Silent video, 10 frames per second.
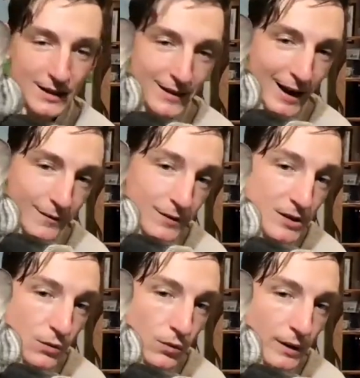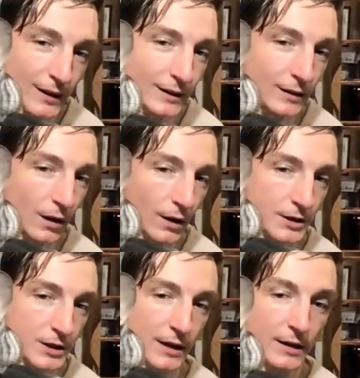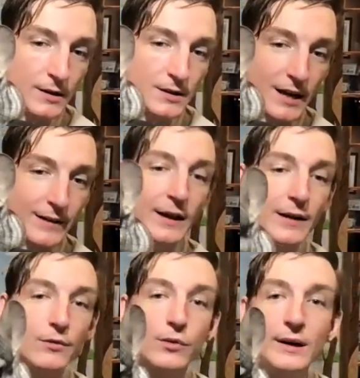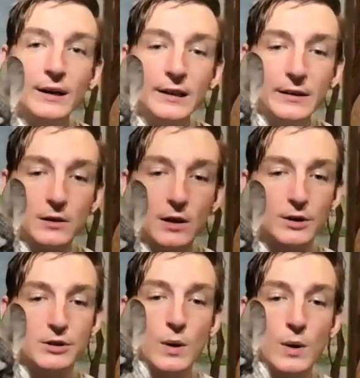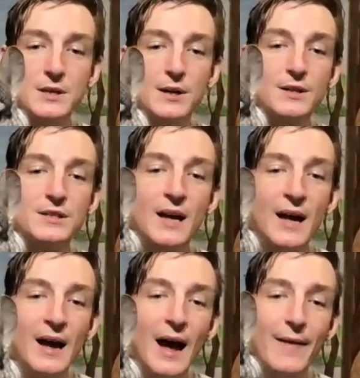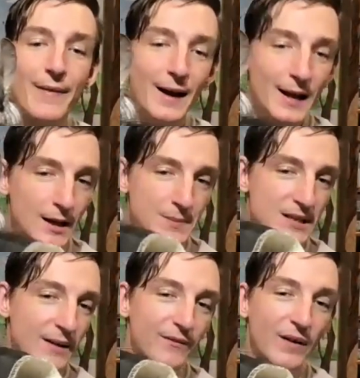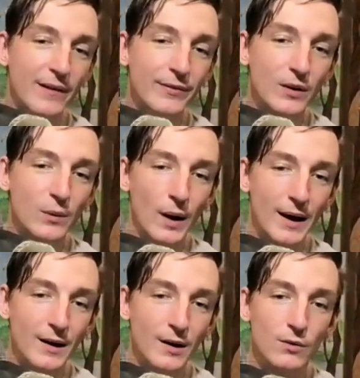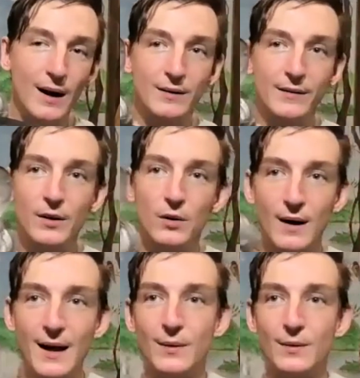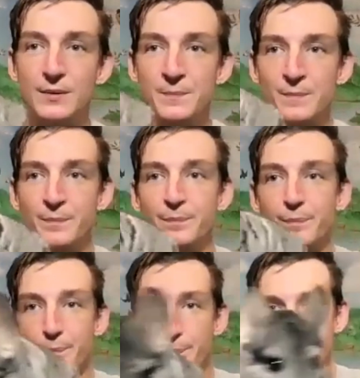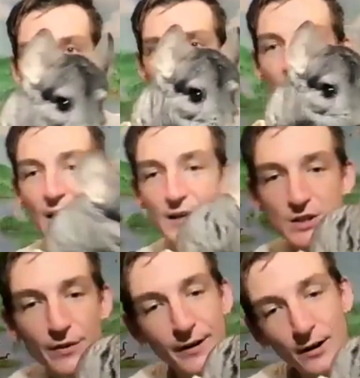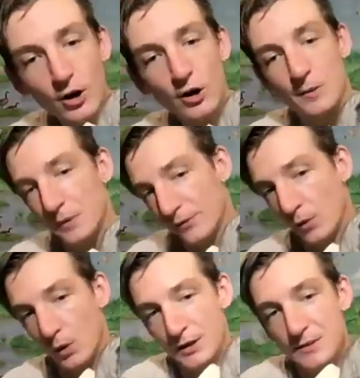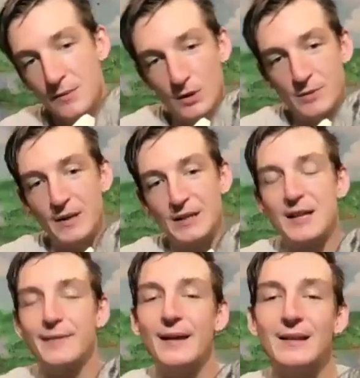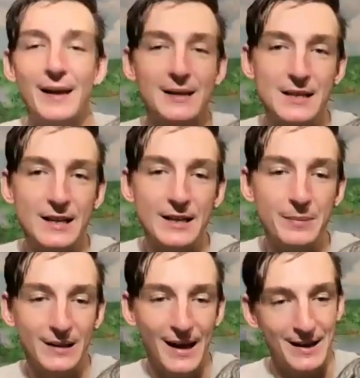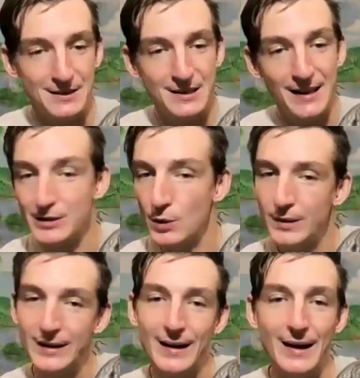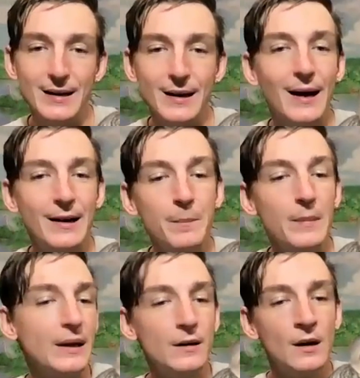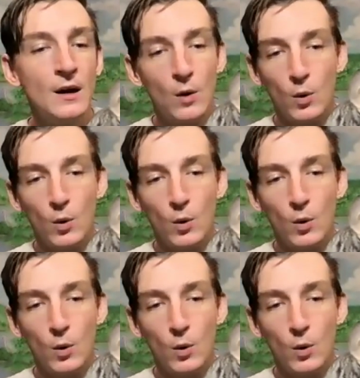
can see they have these really large ears, and they have really large whiskers, and that helps them find their way around in the ground. So they're herbivores, which means that they like to eat plants. They don't eat any kind of meat